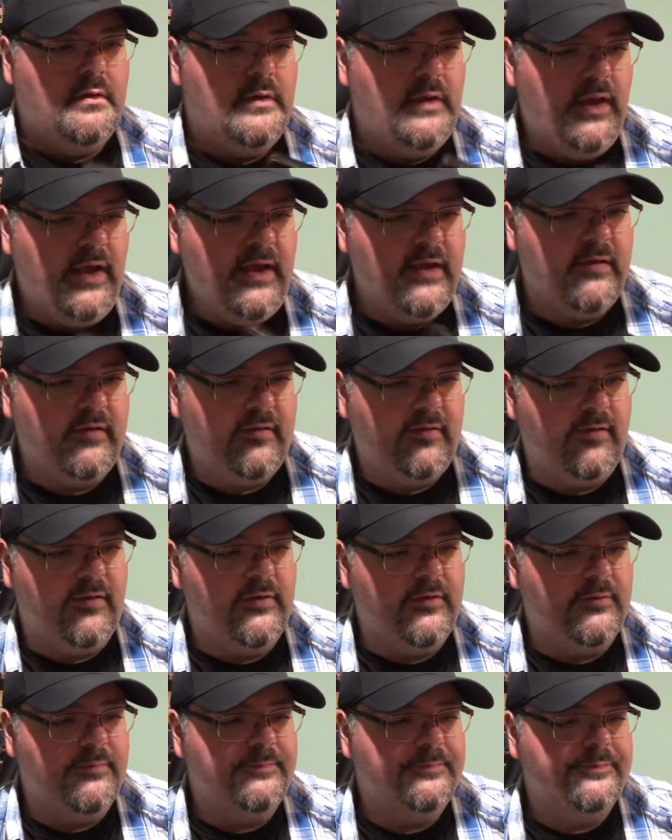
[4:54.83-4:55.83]
Yeah,
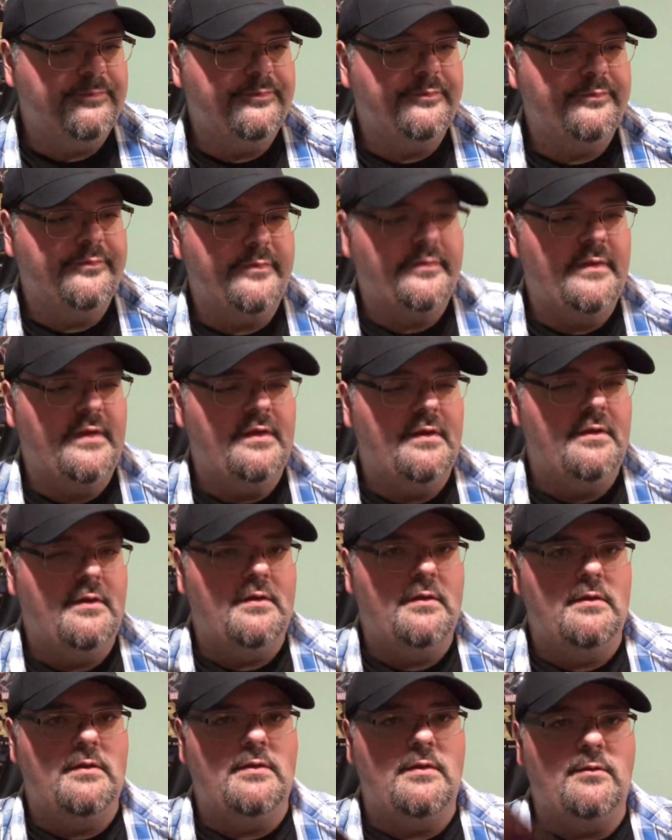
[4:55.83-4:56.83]
so
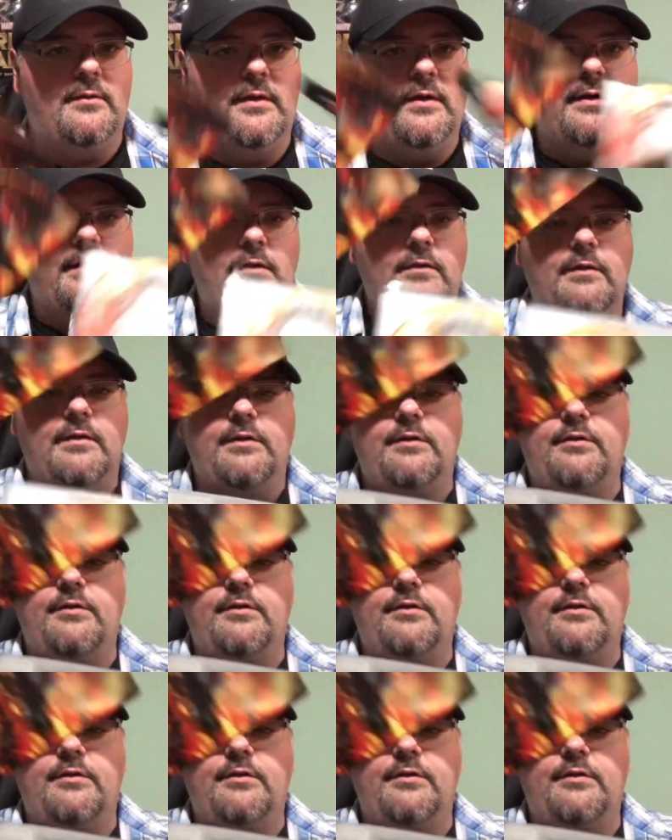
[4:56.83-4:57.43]
there we go, and